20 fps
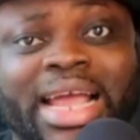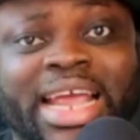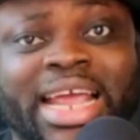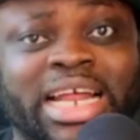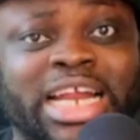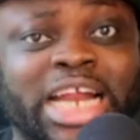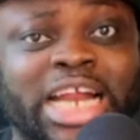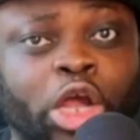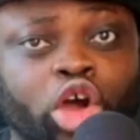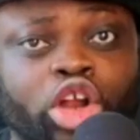in
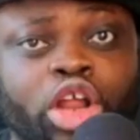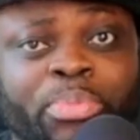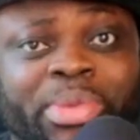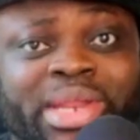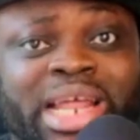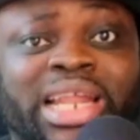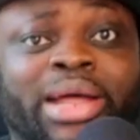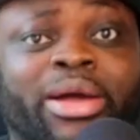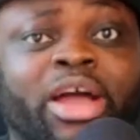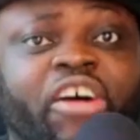an economy
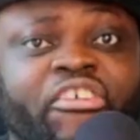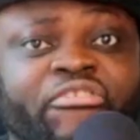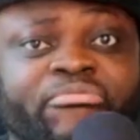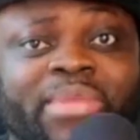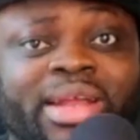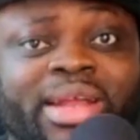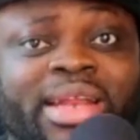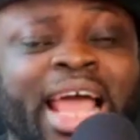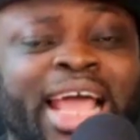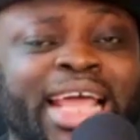that the
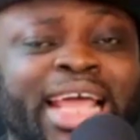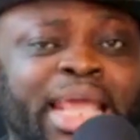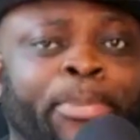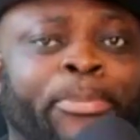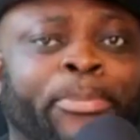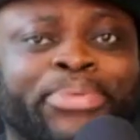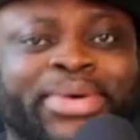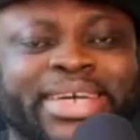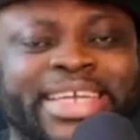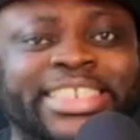government keep
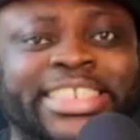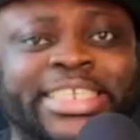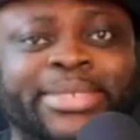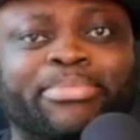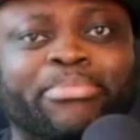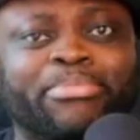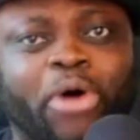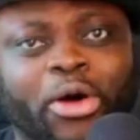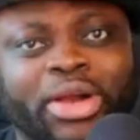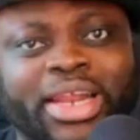printing
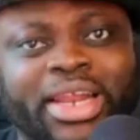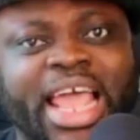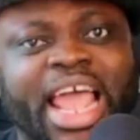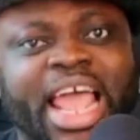money